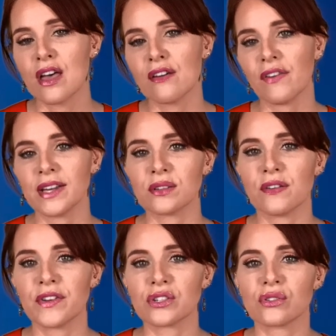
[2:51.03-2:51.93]
Pfizer
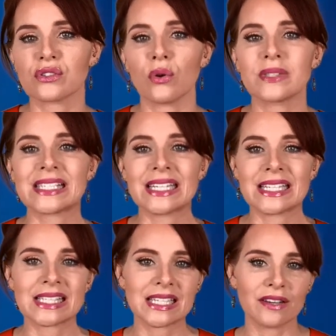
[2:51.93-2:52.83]
officials told
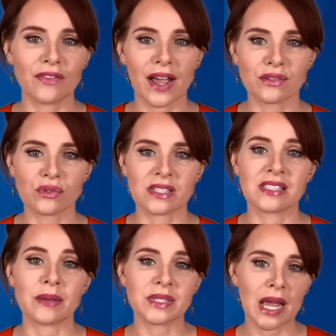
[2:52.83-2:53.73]
CDC advisors in
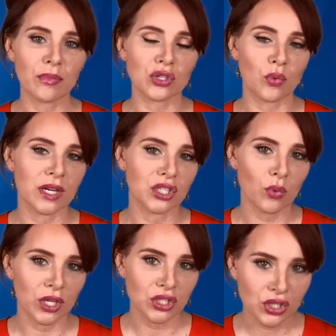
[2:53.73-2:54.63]
September
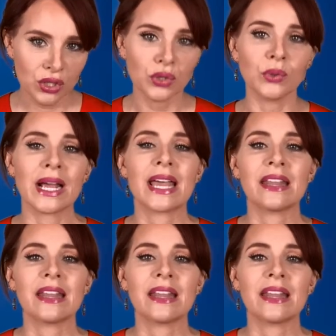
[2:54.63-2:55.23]
2022